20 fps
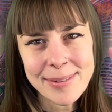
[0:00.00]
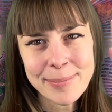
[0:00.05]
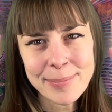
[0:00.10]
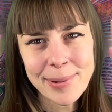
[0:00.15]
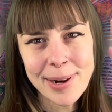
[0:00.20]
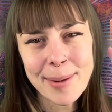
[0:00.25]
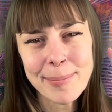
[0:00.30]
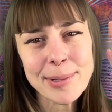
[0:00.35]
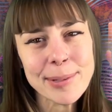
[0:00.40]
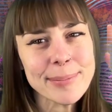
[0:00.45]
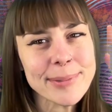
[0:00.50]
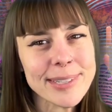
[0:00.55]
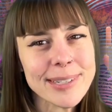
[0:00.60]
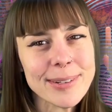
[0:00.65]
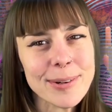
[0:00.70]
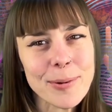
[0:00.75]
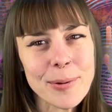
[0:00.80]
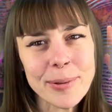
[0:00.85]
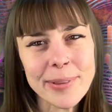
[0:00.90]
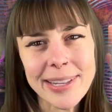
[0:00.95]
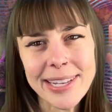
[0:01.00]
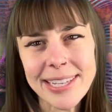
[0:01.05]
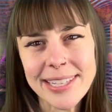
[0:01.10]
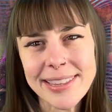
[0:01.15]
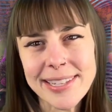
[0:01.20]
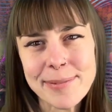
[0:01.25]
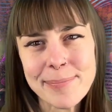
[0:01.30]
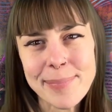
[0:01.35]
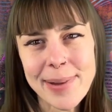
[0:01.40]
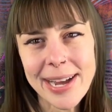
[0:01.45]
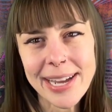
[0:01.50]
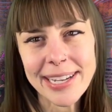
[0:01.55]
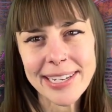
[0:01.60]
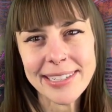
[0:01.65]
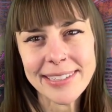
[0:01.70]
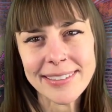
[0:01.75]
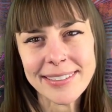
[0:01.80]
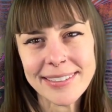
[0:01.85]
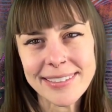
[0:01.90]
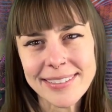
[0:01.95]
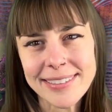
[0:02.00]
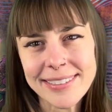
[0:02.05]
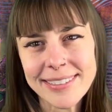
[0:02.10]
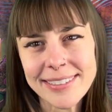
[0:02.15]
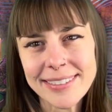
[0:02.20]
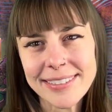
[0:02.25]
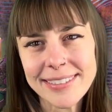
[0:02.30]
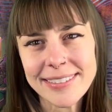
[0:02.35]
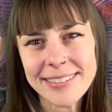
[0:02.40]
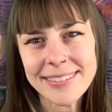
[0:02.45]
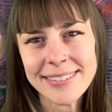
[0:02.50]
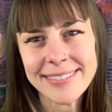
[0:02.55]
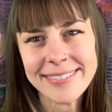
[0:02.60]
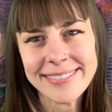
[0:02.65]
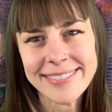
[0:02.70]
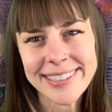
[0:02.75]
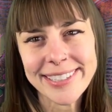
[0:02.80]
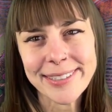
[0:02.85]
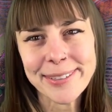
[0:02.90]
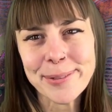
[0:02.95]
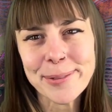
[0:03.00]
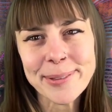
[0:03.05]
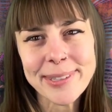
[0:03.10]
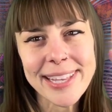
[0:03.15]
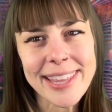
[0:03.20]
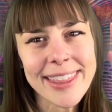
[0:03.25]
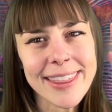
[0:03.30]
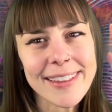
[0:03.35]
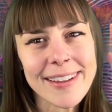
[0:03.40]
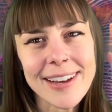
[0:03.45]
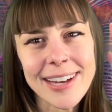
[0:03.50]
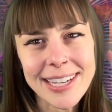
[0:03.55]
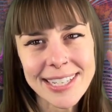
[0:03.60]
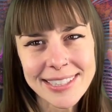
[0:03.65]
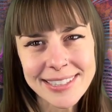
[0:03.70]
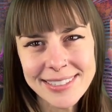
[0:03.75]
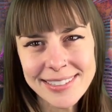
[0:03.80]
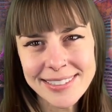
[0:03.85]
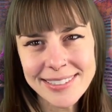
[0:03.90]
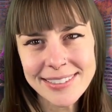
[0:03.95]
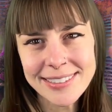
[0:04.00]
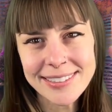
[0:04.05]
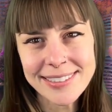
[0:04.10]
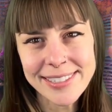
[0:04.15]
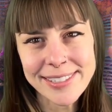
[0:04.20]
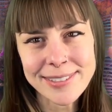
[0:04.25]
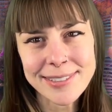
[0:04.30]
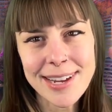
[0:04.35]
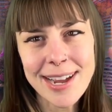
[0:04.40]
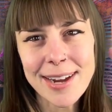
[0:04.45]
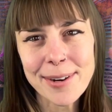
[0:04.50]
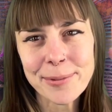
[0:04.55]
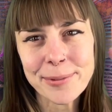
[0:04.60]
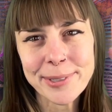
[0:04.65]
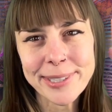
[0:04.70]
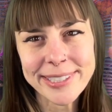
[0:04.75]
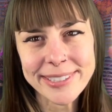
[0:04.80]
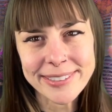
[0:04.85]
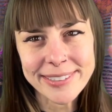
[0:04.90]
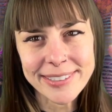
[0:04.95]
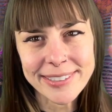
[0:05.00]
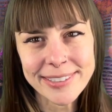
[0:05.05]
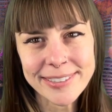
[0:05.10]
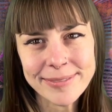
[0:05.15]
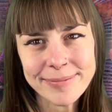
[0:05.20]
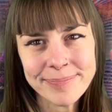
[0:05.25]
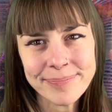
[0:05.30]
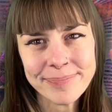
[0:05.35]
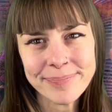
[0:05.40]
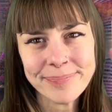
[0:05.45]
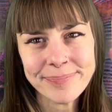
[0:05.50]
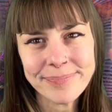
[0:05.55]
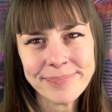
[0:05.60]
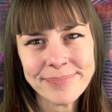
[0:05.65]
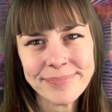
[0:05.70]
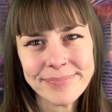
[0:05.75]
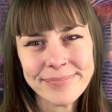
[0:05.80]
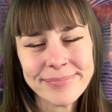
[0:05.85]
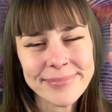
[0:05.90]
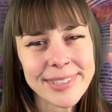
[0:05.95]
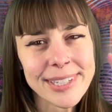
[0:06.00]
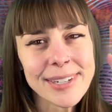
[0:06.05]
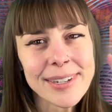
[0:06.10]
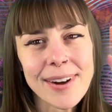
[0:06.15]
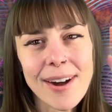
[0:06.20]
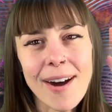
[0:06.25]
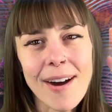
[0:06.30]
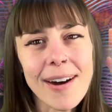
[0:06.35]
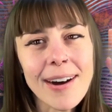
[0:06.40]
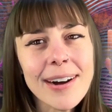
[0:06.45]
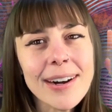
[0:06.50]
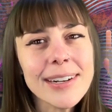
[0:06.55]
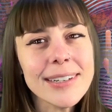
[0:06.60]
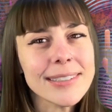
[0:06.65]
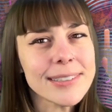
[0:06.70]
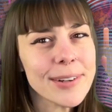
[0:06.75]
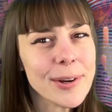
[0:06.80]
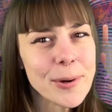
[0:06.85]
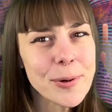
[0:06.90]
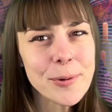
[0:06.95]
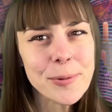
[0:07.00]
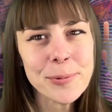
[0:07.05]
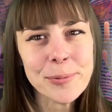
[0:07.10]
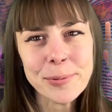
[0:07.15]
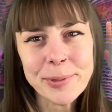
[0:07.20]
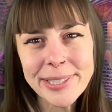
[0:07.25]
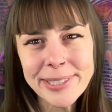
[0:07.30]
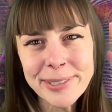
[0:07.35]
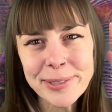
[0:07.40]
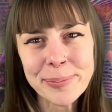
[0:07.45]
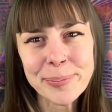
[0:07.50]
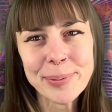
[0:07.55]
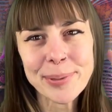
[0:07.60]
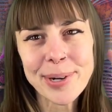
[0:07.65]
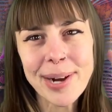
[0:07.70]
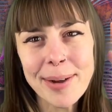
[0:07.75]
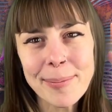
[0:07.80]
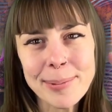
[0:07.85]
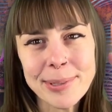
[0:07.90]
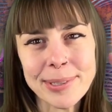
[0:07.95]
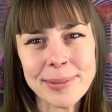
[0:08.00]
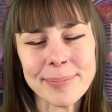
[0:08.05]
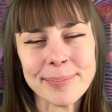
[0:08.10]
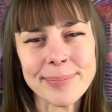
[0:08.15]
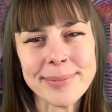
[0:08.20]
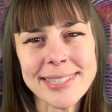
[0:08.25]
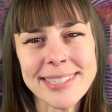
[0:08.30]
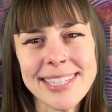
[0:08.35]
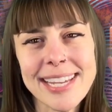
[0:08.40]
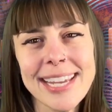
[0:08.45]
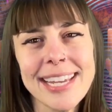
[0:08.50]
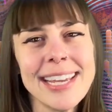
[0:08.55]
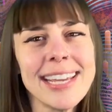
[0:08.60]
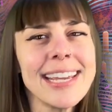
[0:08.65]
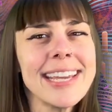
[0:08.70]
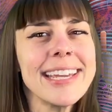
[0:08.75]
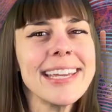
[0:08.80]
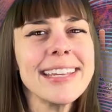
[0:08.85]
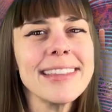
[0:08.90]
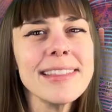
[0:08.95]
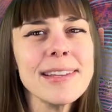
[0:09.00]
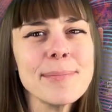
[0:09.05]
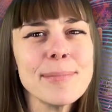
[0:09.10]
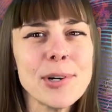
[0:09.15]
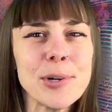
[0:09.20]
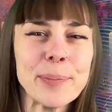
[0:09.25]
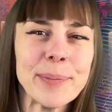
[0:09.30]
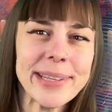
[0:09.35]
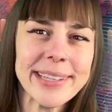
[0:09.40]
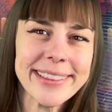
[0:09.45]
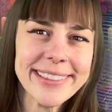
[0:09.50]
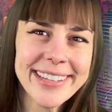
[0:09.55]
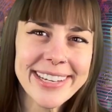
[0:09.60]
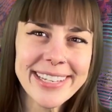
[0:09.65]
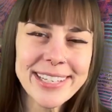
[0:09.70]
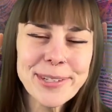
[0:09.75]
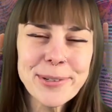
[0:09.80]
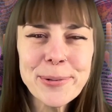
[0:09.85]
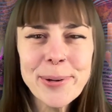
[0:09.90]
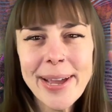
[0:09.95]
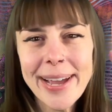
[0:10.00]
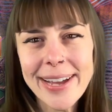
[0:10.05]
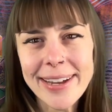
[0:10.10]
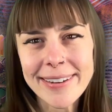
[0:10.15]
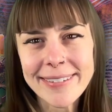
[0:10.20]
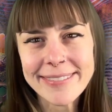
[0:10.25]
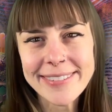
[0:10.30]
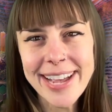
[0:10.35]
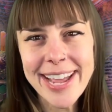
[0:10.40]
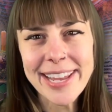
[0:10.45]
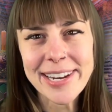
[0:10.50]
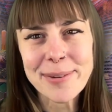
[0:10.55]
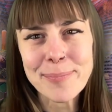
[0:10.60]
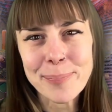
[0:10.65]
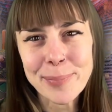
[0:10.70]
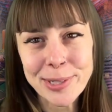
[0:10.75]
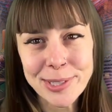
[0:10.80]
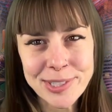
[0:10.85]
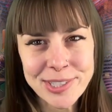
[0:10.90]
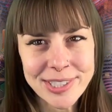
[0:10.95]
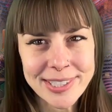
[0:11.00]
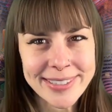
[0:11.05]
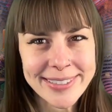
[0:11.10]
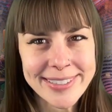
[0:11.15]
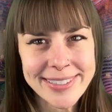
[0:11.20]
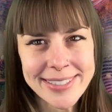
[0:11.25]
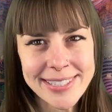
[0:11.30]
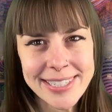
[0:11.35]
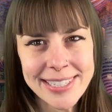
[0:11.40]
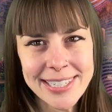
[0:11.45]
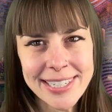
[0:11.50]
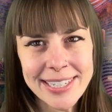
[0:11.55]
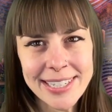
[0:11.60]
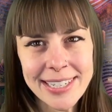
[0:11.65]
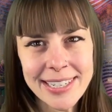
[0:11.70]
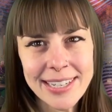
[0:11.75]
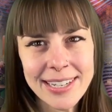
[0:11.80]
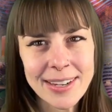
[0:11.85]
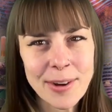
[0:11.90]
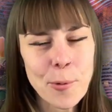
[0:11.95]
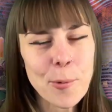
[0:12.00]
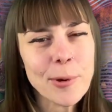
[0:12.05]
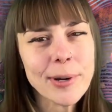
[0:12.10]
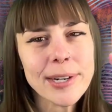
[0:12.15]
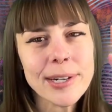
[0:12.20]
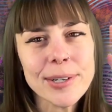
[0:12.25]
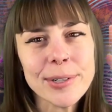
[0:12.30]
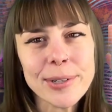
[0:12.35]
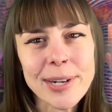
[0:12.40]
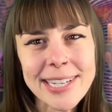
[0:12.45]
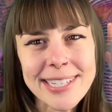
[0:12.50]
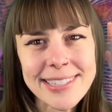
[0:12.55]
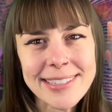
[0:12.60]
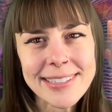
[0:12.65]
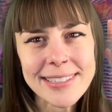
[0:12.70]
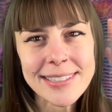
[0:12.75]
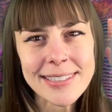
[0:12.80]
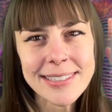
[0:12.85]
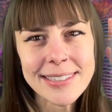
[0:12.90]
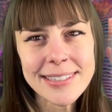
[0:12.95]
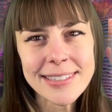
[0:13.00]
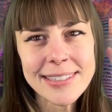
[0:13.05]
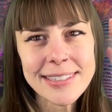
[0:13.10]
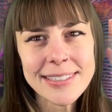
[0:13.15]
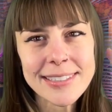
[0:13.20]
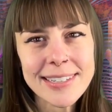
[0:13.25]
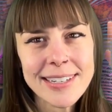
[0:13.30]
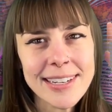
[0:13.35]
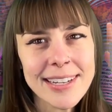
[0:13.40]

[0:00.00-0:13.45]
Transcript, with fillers: Problems are only in the mind, they're only thoughts, they're not real. There are no real problems in the moment that you have an emergency or a crisis.